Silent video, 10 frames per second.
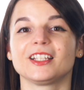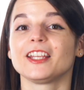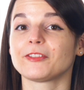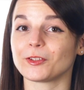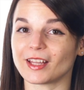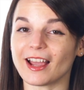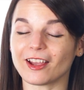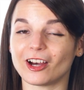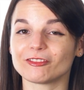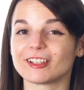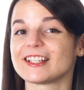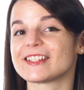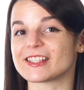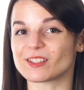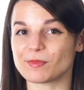If you lack confidence
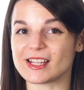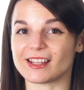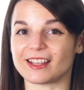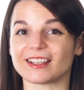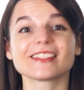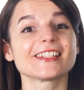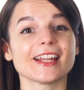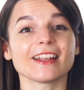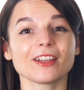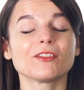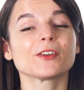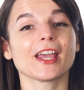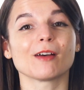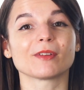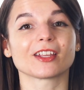in speaking, studying
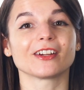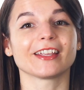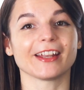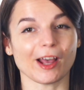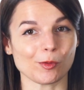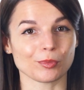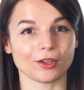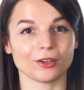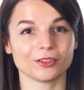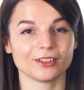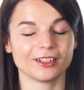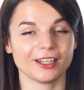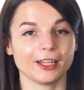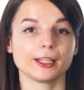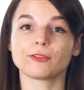vocabulary can help you.
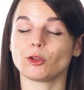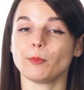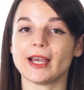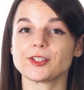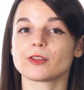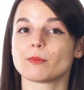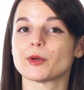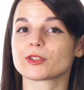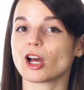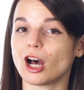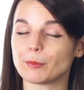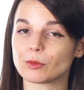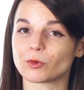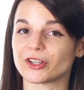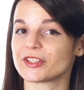If you master the most
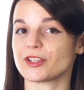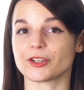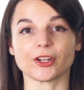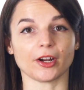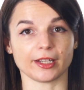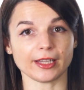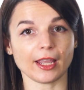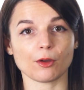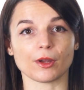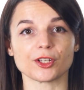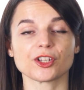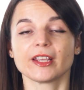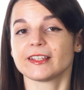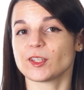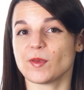common words in your target language,
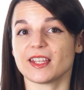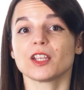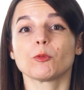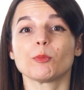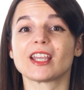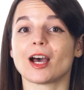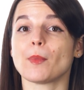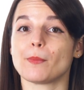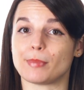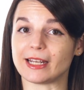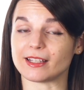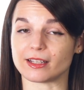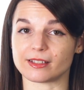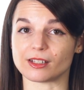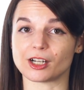speaking will become a bit
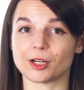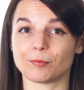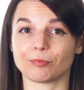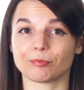easier.